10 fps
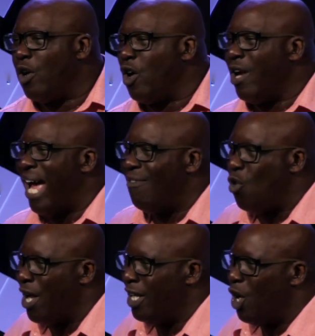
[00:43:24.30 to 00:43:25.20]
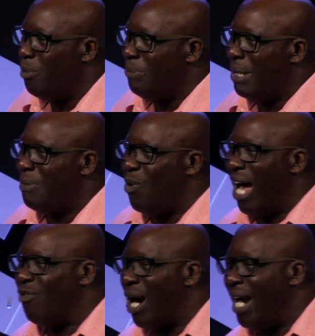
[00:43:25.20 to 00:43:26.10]
going to have one at home and me and my
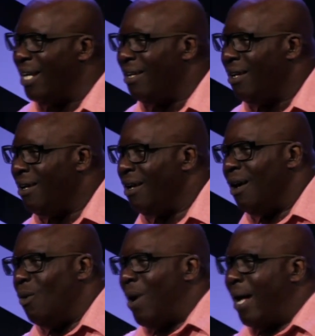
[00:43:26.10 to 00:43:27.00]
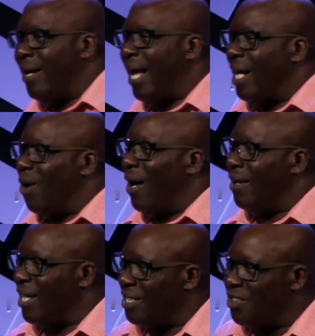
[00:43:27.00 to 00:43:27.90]
wife, right? Why did I go out
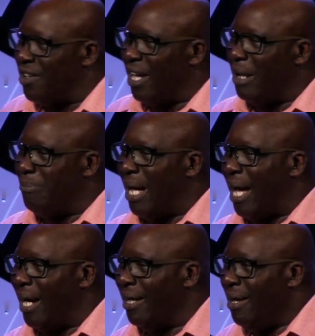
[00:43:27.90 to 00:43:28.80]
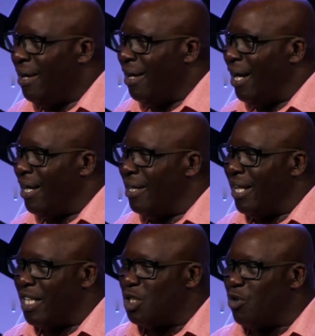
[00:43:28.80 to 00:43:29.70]
yesterday and buy an
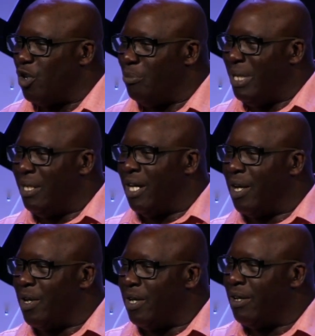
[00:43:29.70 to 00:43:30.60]
industrial meat cutter?